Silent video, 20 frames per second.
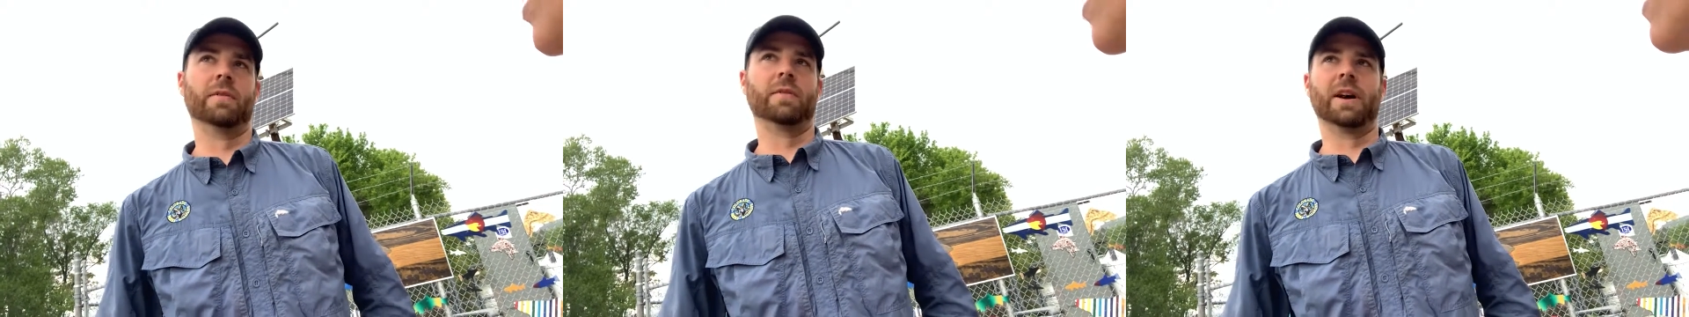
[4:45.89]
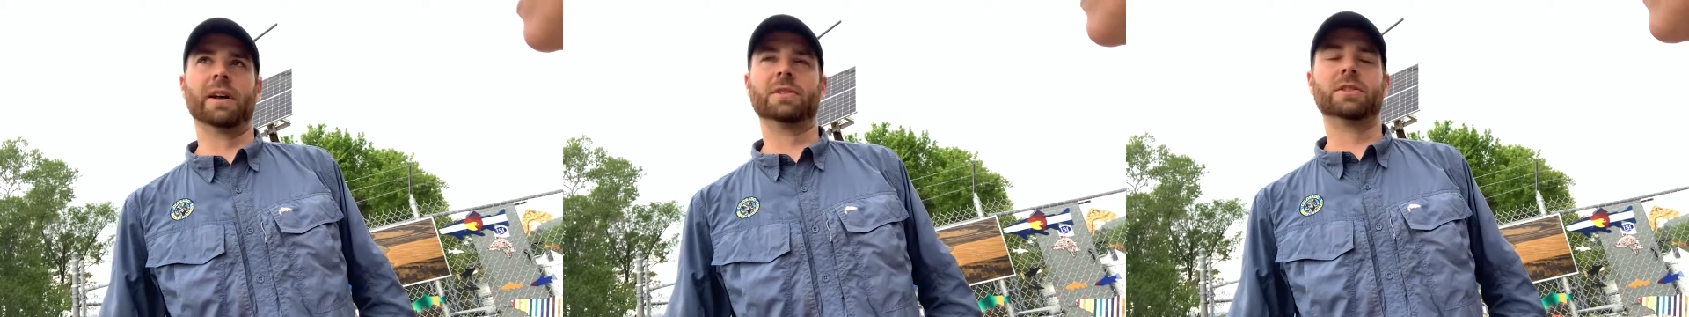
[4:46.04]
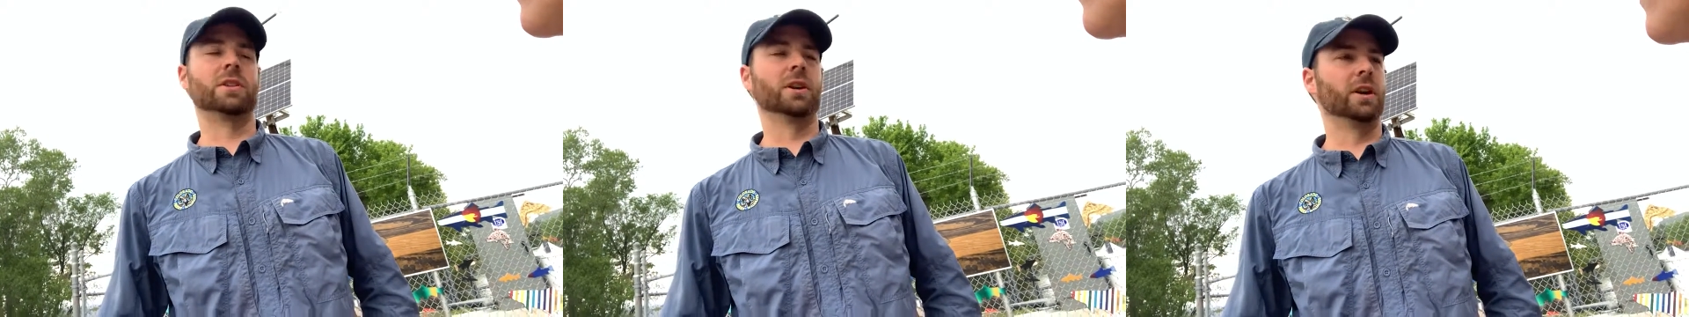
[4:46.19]
we've
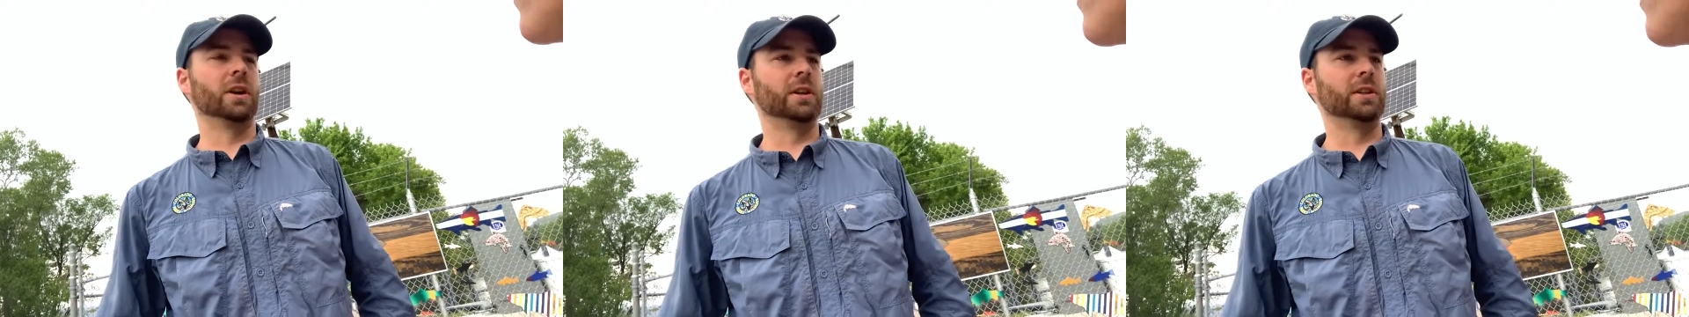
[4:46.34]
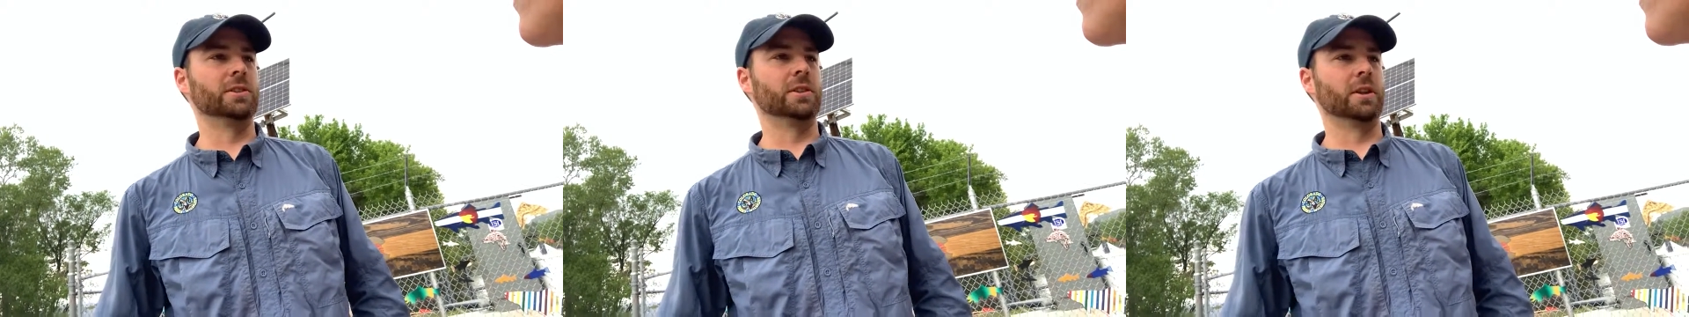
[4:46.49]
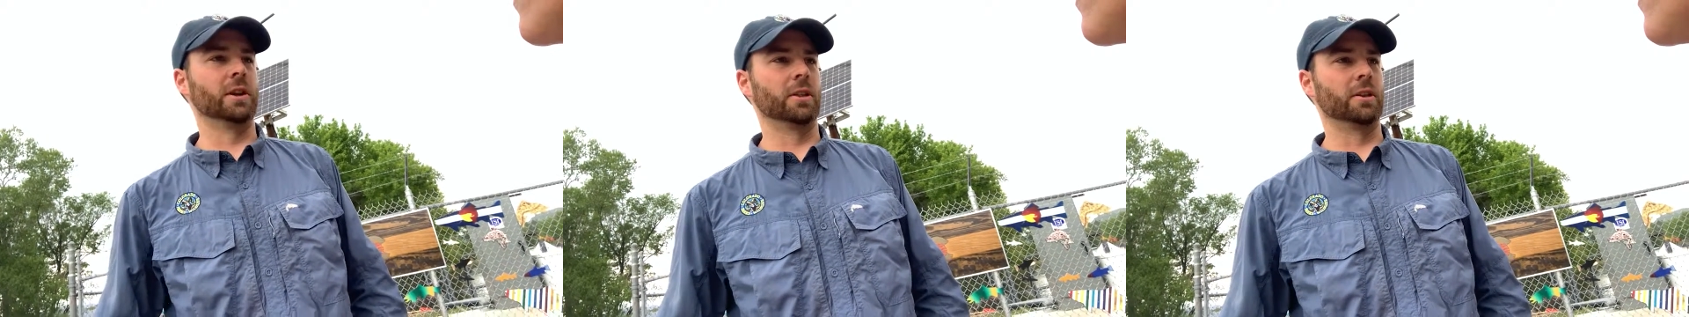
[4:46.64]
had
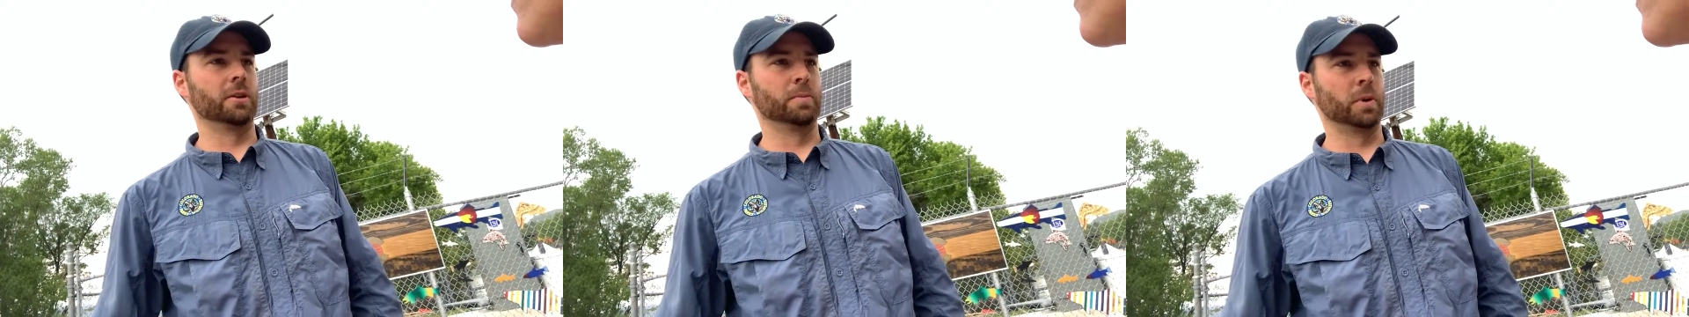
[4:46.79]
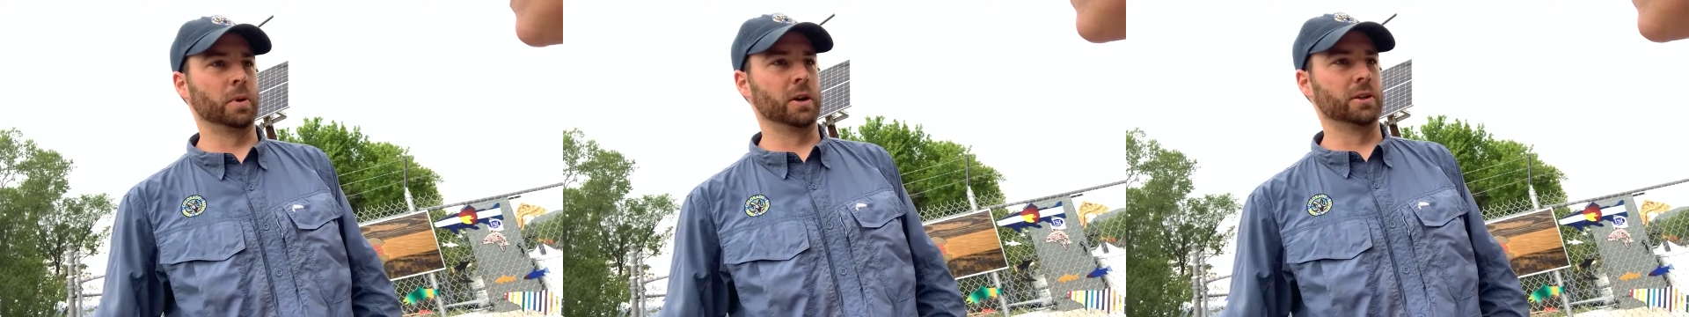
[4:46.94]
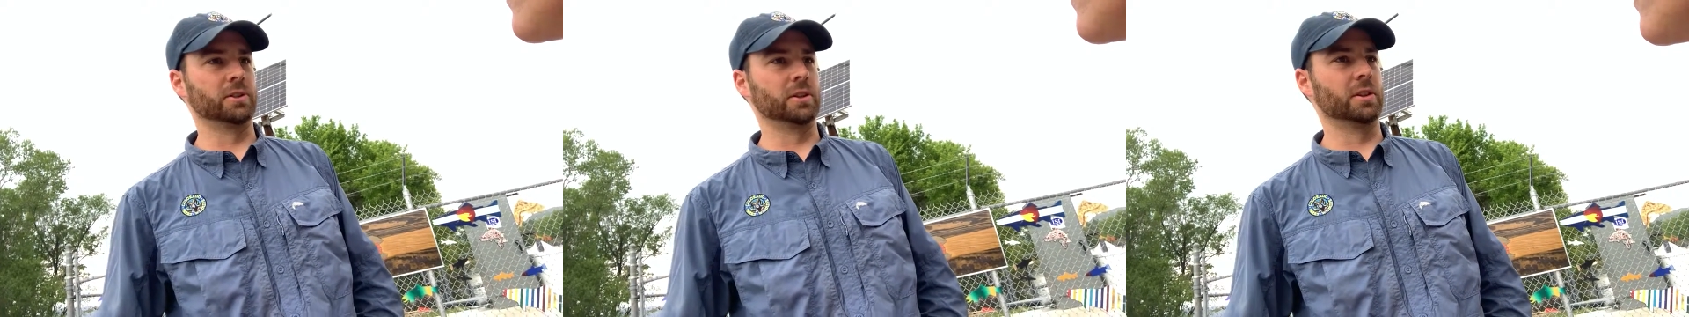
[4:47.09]
studies in other
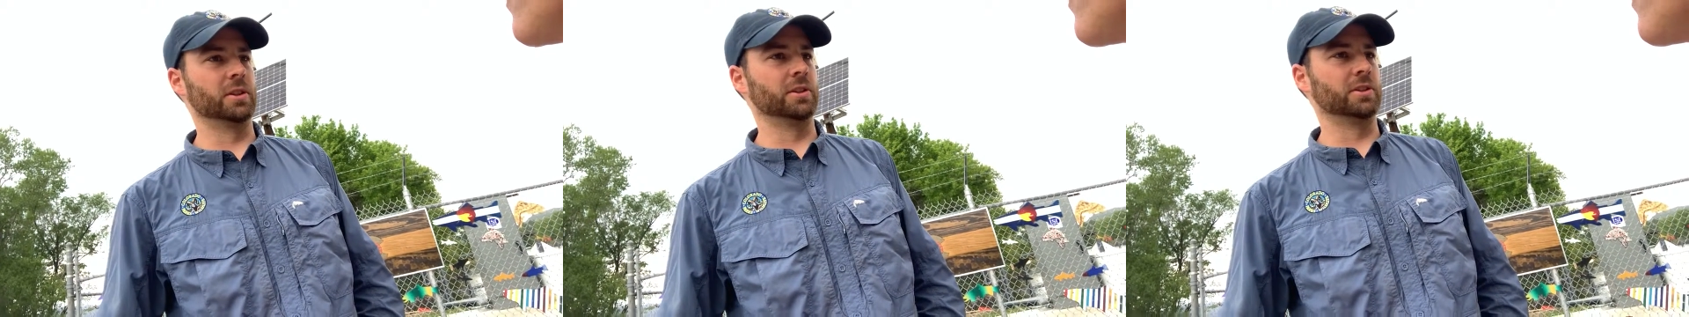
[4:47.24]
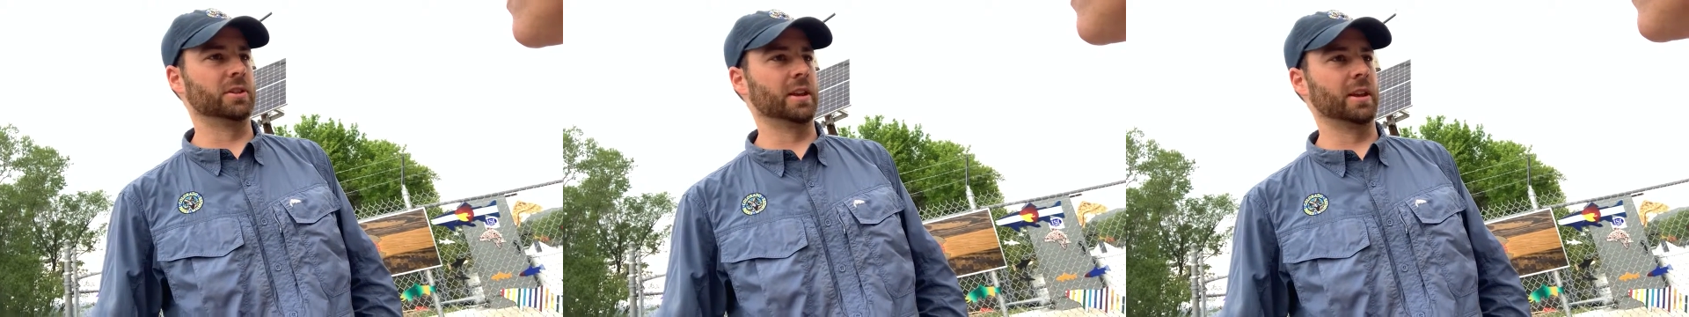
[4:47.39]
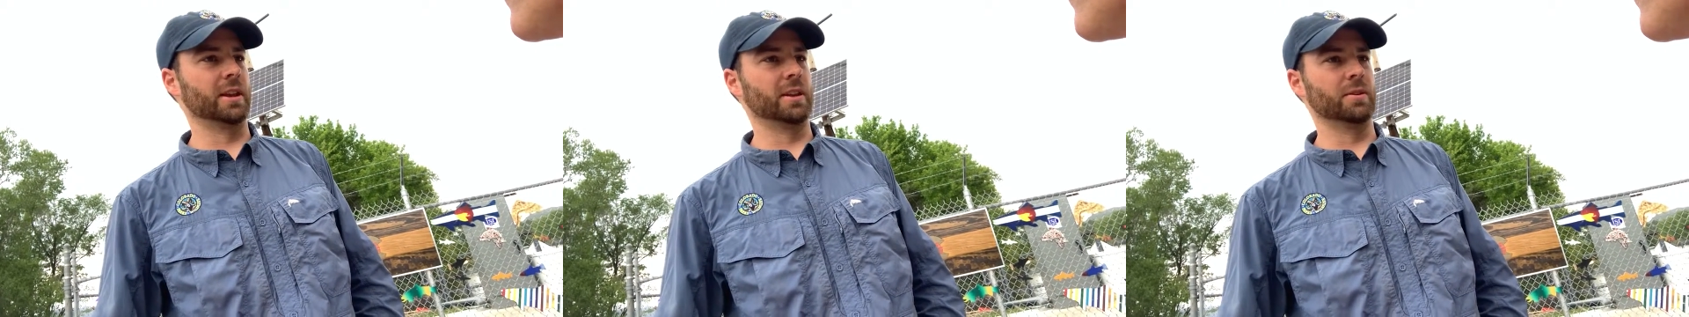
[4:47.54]
parts of the
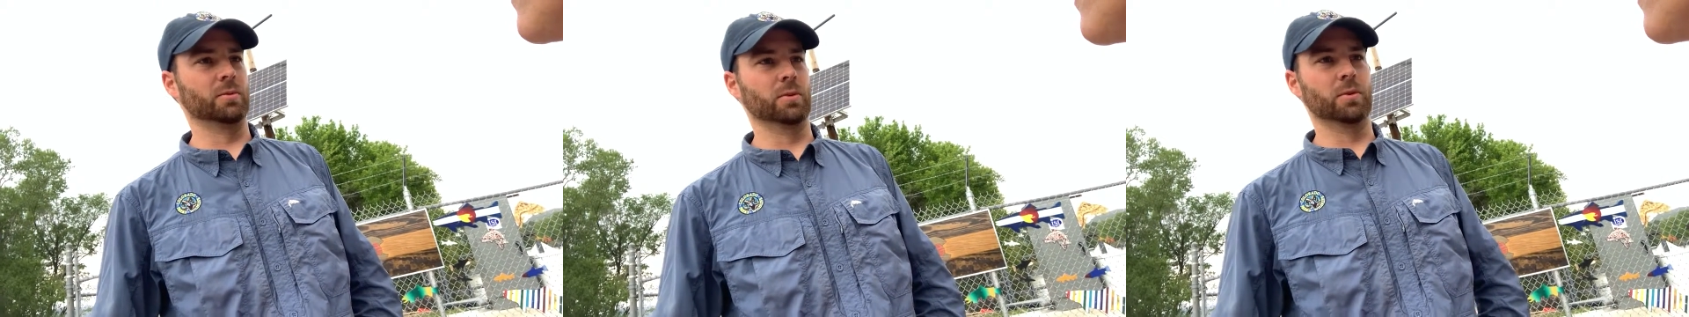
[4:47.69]
state